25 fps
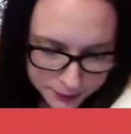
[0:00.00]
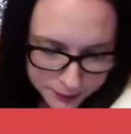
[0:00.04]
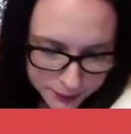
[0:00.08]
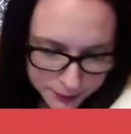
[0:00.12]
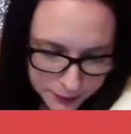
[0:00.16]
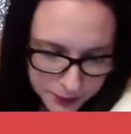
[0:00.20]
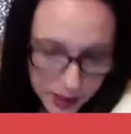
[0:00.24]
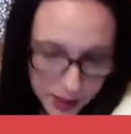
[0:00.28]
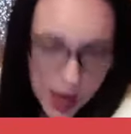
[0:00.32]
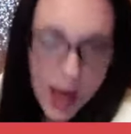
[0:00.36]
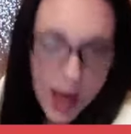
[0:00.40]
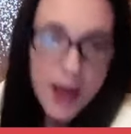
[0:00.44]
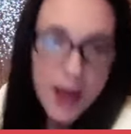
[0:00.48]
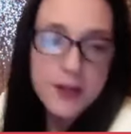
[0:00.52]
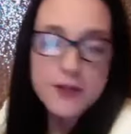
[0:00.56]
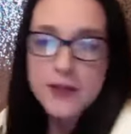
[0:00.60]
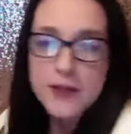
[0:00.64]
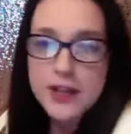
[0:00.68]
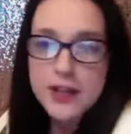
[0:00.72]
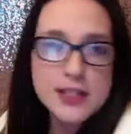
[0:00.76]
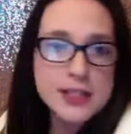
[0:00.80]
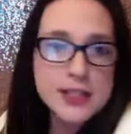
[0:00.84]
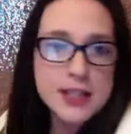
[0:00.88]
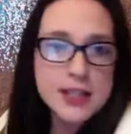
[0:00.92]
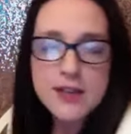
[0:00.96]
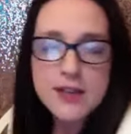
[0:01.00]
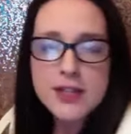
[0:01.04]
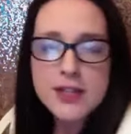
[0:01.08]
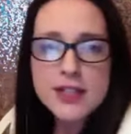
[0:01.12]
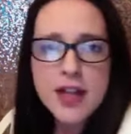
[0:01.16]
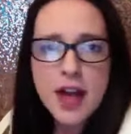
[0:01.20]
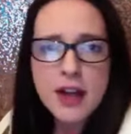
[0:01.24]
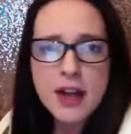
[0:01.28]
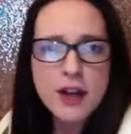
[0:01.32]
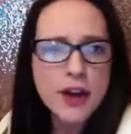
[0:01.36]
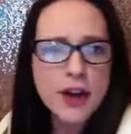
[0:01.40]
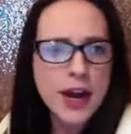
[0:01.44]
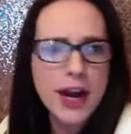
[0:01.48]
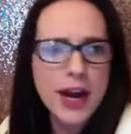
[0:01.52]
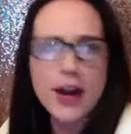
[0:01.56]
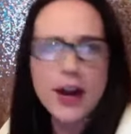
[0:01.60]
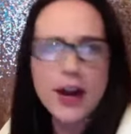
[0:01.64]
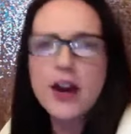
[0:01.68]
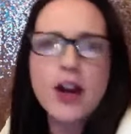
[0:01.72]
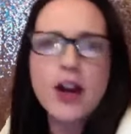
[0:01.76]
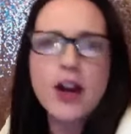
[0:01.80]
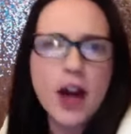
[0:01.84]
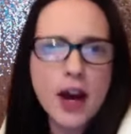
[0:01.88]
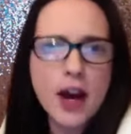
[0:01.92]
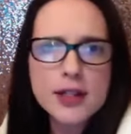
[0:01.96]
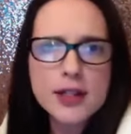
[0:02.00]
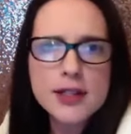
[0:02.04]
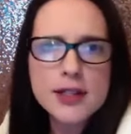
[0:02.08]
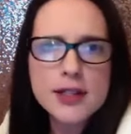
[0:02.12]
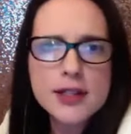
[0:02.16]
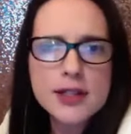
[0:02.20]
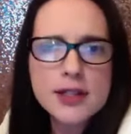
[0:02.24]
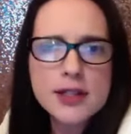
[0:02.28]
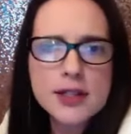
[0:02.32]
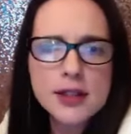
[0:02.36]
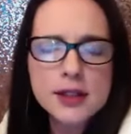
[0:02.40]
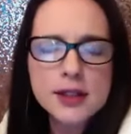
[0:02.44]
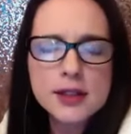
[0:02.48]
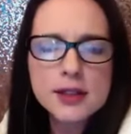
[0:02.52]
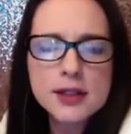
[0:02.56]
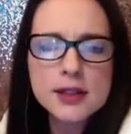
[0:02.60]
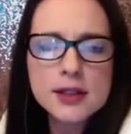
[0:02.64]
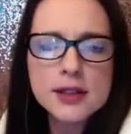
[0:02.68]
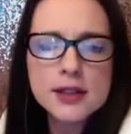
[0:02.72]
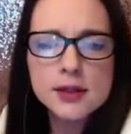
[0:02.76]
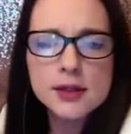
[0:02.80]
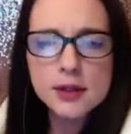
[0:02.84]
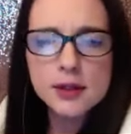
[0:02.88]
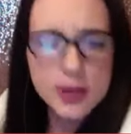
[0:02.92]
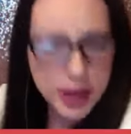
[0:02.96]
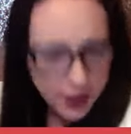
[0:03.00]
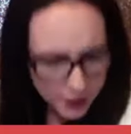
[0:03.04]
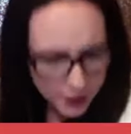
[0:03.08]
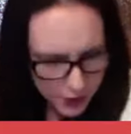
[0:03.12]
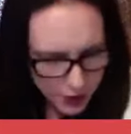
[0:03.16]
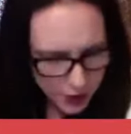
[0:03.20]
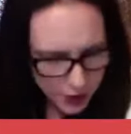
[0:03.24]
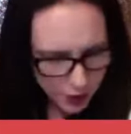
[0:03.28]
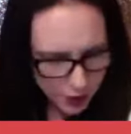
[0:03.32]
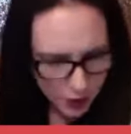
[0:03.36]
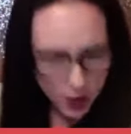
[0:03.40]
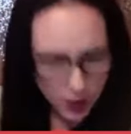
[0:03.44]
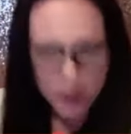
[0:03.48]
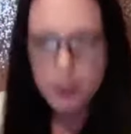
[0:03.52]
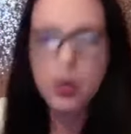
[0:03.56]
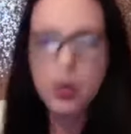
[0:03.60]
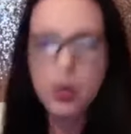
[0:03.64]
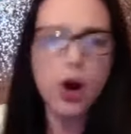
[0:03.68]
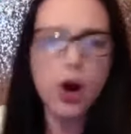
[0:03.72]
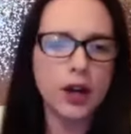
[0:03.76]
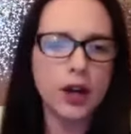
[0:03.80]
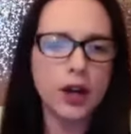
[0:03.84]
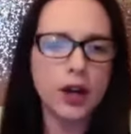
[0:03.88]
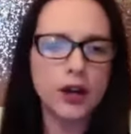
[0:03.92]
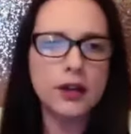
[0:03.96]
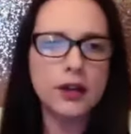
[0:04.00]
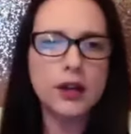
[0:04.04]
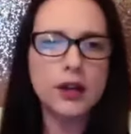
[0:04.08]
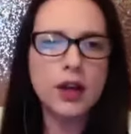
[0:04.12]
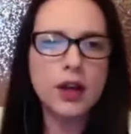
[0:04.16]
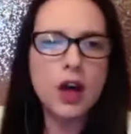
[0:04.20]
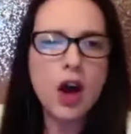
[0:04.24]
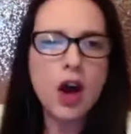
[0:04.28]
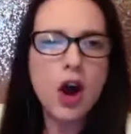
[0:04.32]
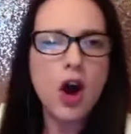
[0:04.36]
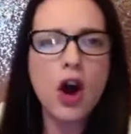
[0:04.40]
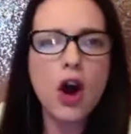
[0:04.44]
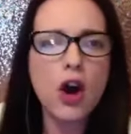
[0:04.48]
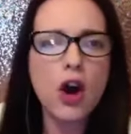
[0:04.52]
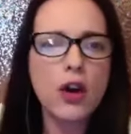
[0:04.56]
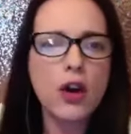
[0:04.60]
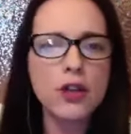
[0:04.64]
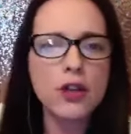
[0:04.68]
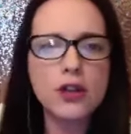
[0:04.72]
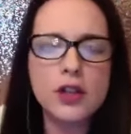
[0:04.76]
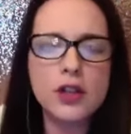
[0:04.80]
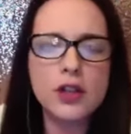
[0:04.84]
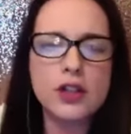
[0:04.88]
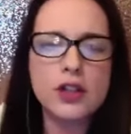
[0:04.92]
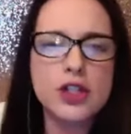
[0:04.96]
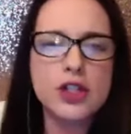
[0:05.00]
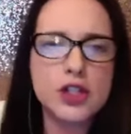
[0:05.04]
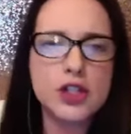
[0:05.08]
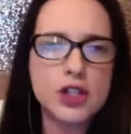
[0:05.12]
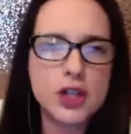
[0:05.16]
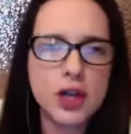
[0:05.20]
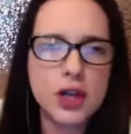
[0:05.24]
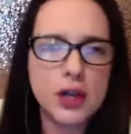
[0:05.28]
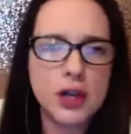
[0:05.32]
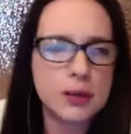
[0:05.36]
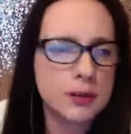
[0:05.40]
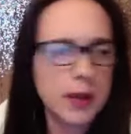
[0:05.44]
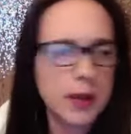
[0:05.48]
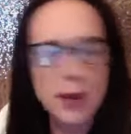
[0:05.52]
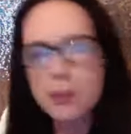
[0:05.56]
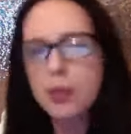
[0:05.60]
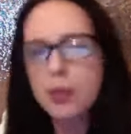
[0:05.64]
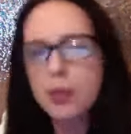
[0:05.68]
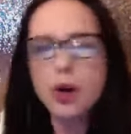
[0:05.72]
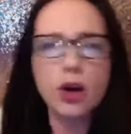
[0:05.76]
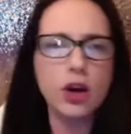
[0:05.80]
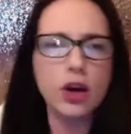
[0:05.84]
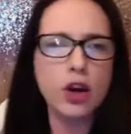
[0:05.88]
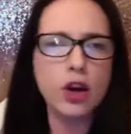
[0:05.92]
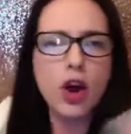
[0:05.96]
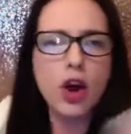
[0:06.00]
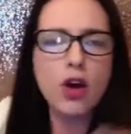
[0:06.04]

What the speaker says: I fix $7 haircuts. Whatever you want to put on this gem and put code